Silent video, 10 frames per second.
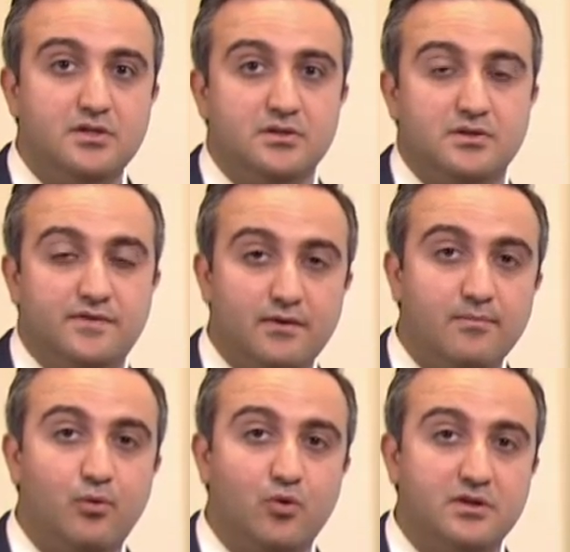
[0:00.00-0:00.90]
So it's very
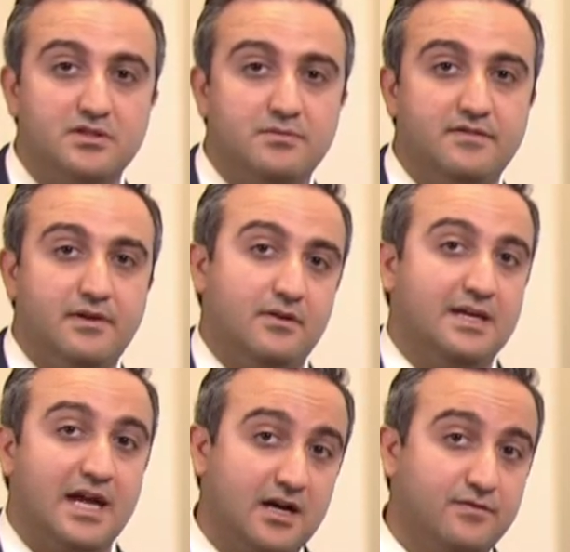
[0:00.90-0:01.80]
important to be very
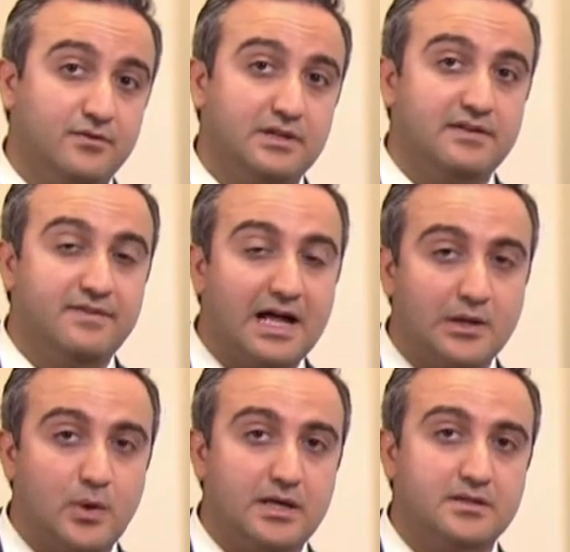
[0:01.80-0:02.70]
carefully
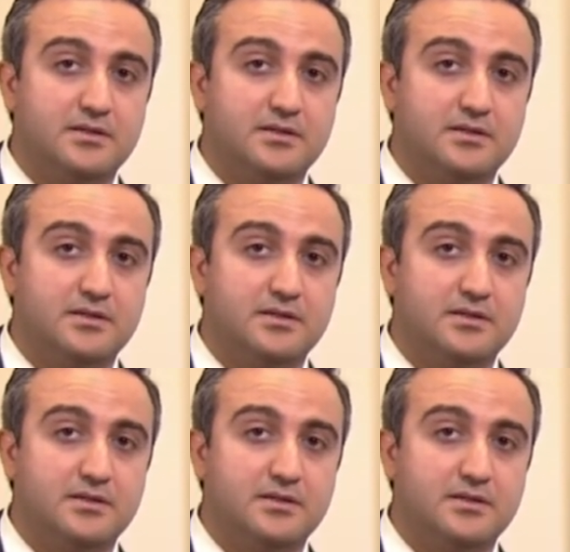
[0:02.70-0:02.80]
evaluated